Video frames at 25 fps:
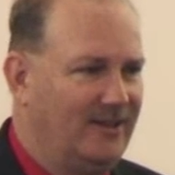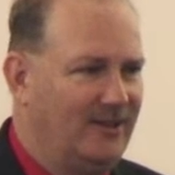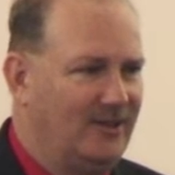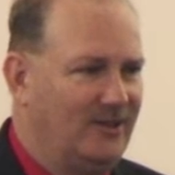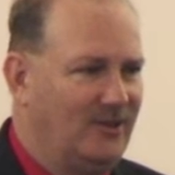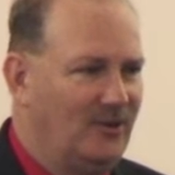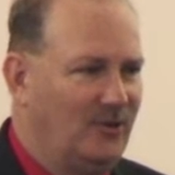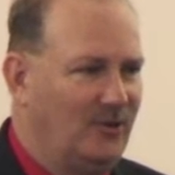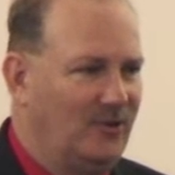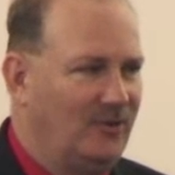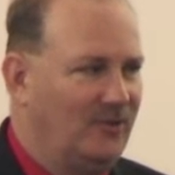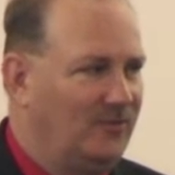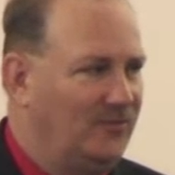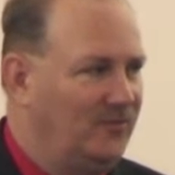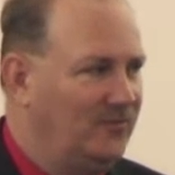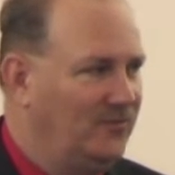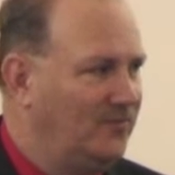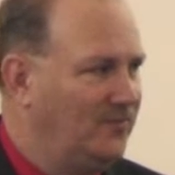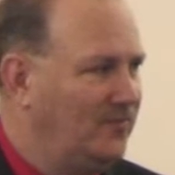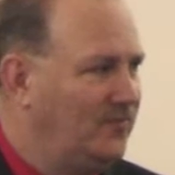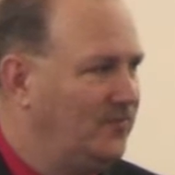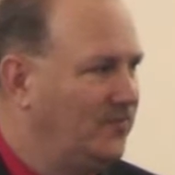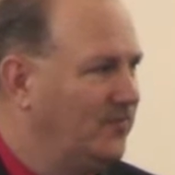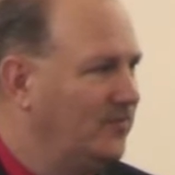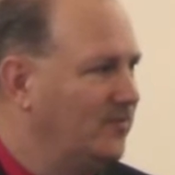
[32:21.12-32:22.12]

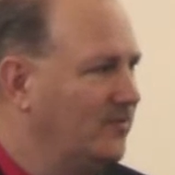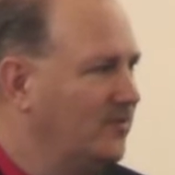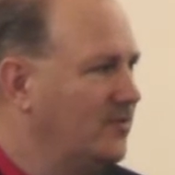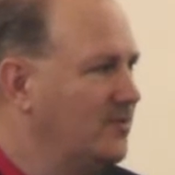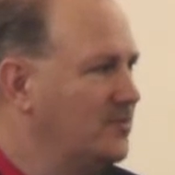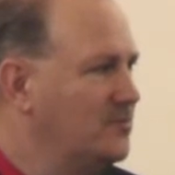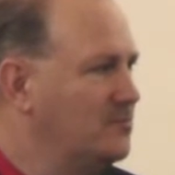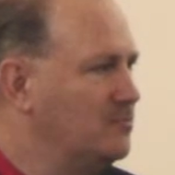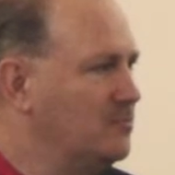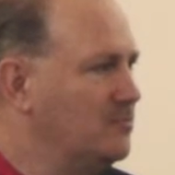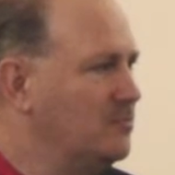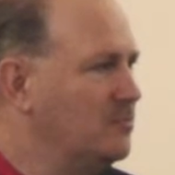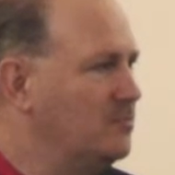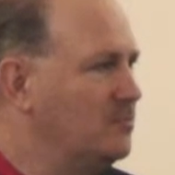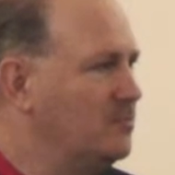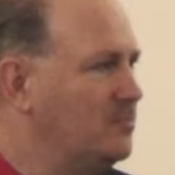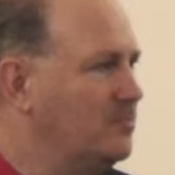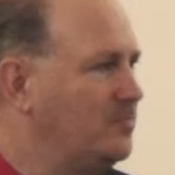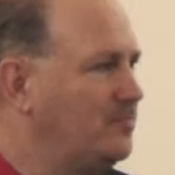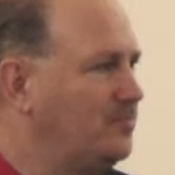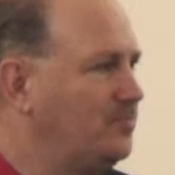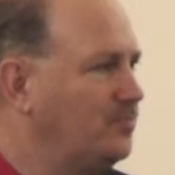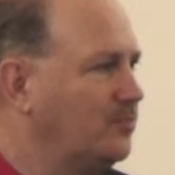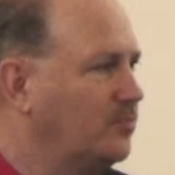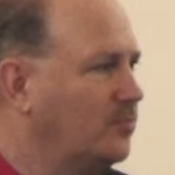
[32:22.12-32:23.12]

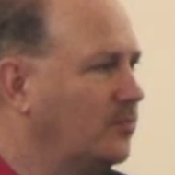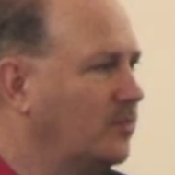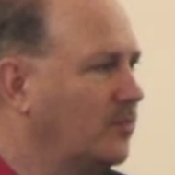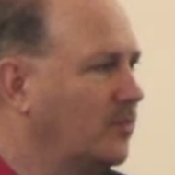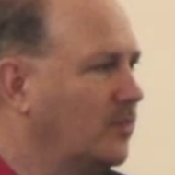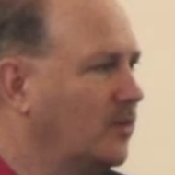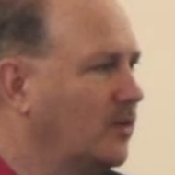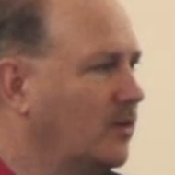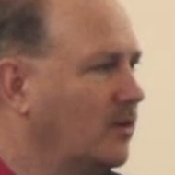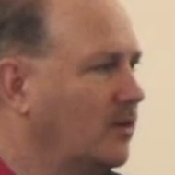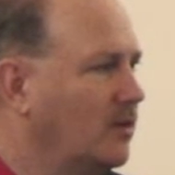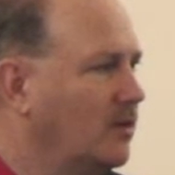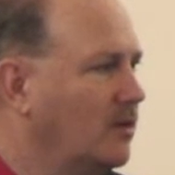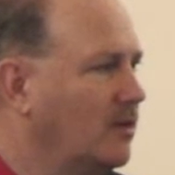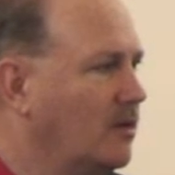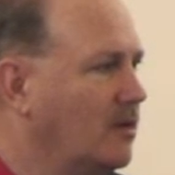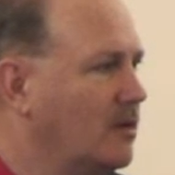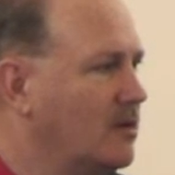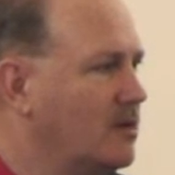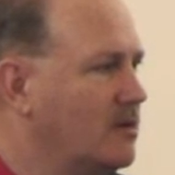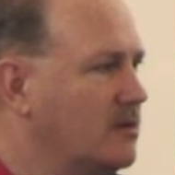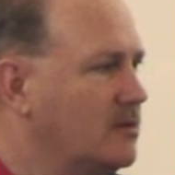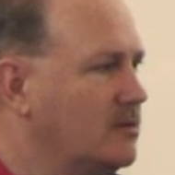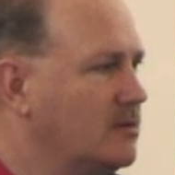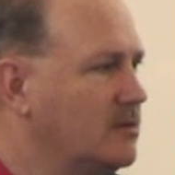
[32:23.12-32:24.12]

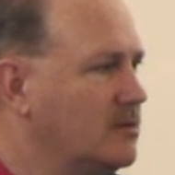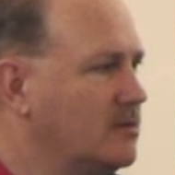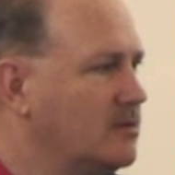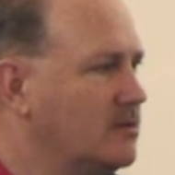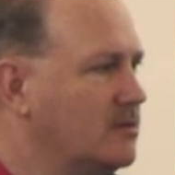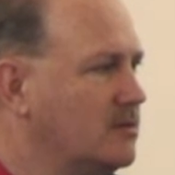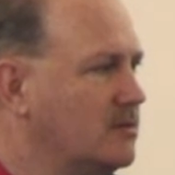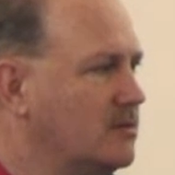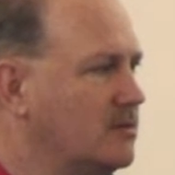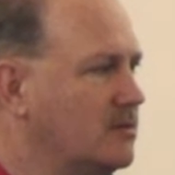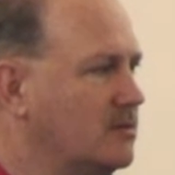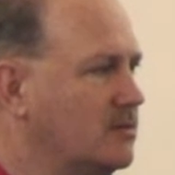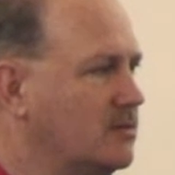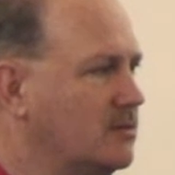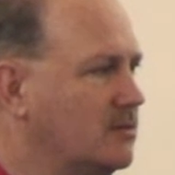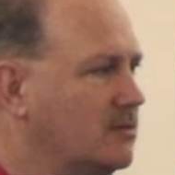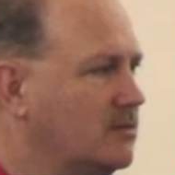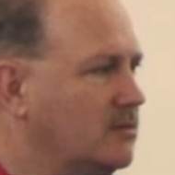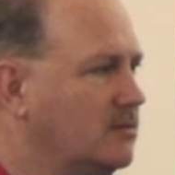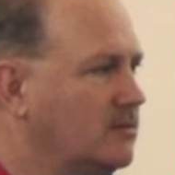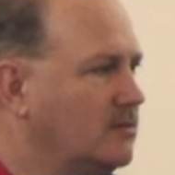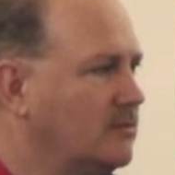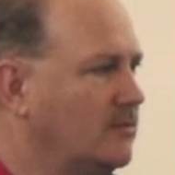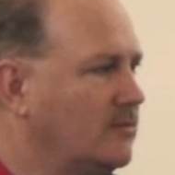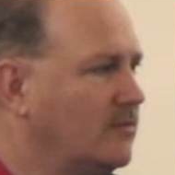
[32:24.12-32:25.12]

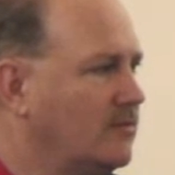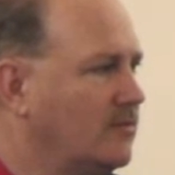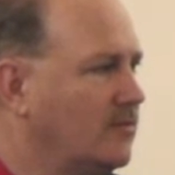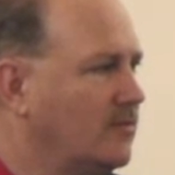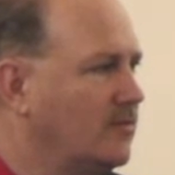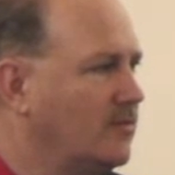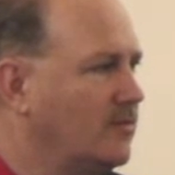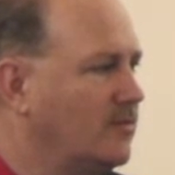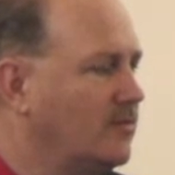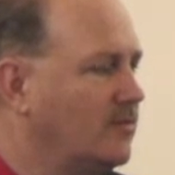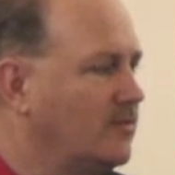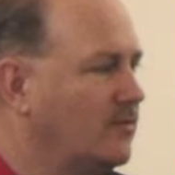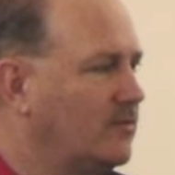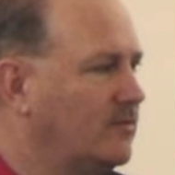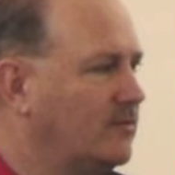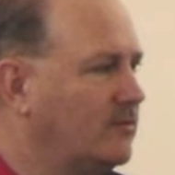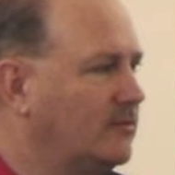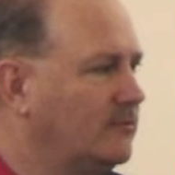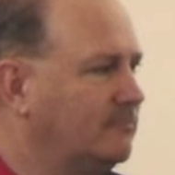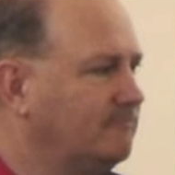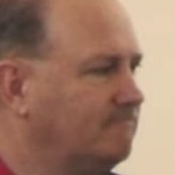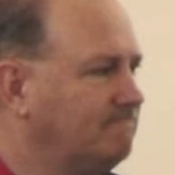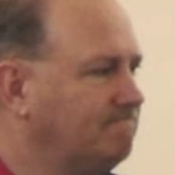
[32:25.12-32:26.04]
[no speech]